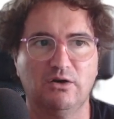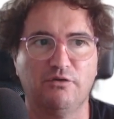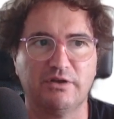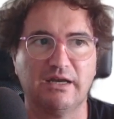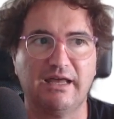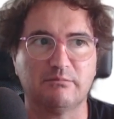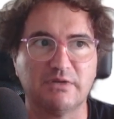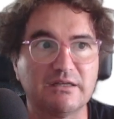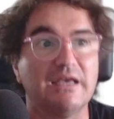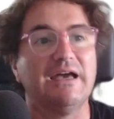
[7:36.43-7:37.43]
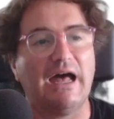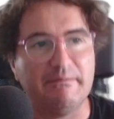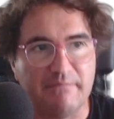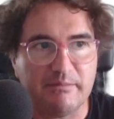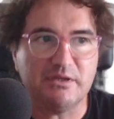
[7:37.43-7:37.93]
enlightenment,
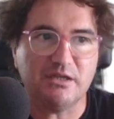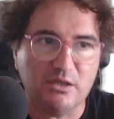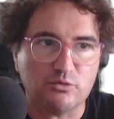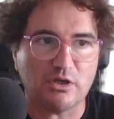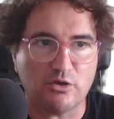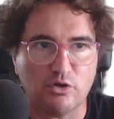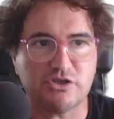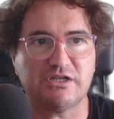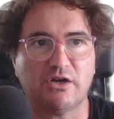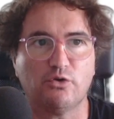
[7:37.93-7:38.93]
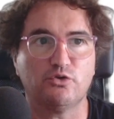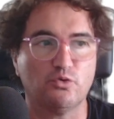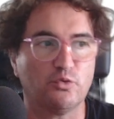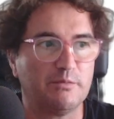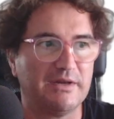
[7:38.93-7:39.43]
and maybe new technologies are going
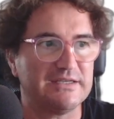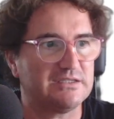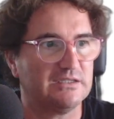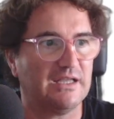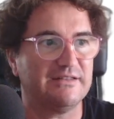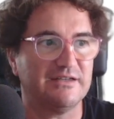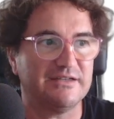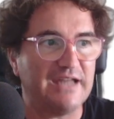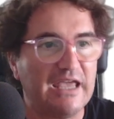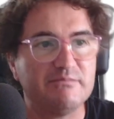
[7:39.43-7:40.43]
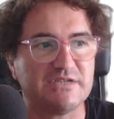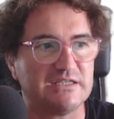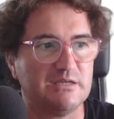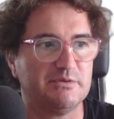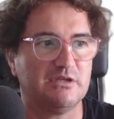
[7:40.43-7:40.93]
to replace it, and the name
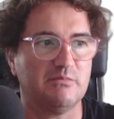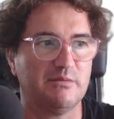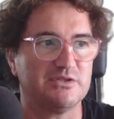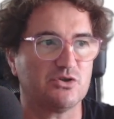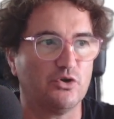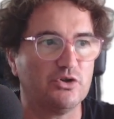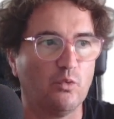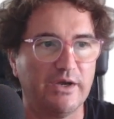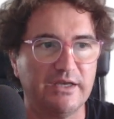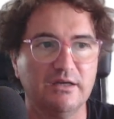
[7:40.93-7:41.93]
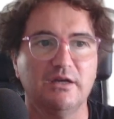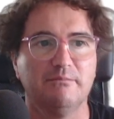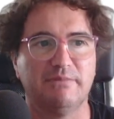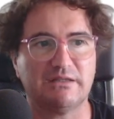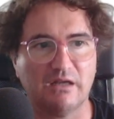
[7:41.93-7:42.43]
ChatGPT maybe is going away,
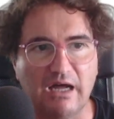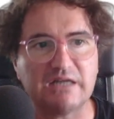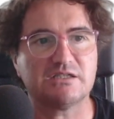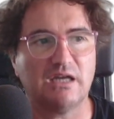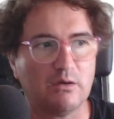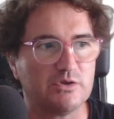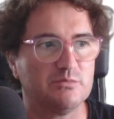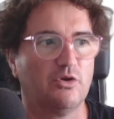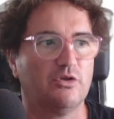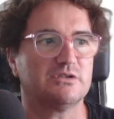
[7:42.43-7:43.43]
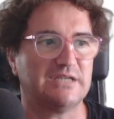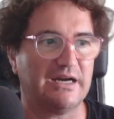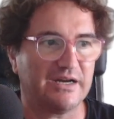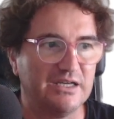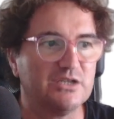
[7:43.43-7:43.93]
but large language models
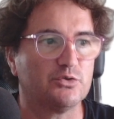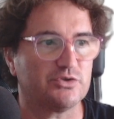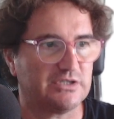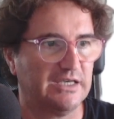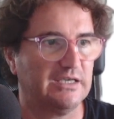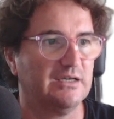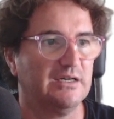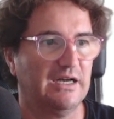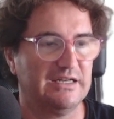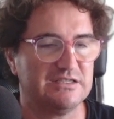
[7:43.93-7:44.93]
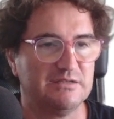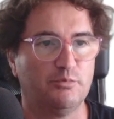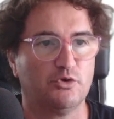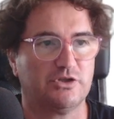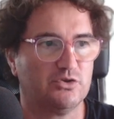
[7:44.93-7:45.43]
are here to stay, and it's
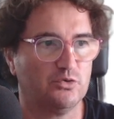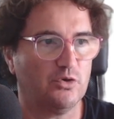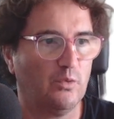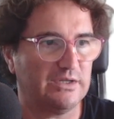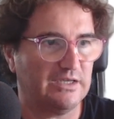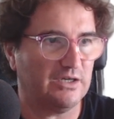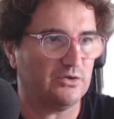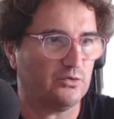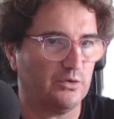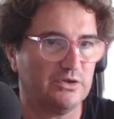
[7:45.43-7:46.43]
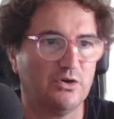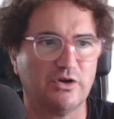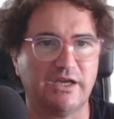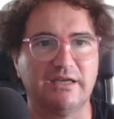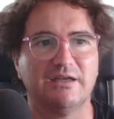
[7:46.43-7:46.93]
important to know what they're doing.
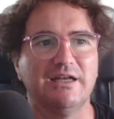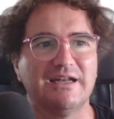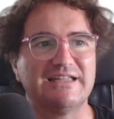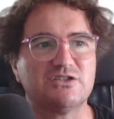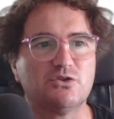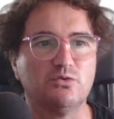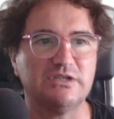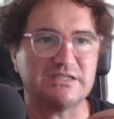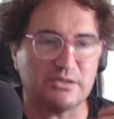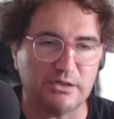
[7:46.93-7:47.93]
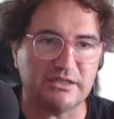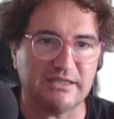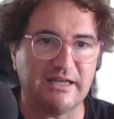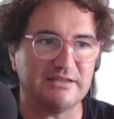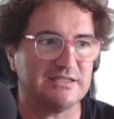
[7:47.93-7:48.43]
Okay, let's do this trend
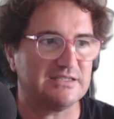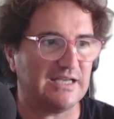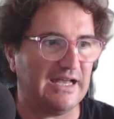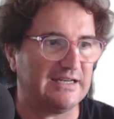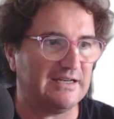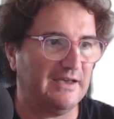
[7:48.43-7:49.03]
analysis and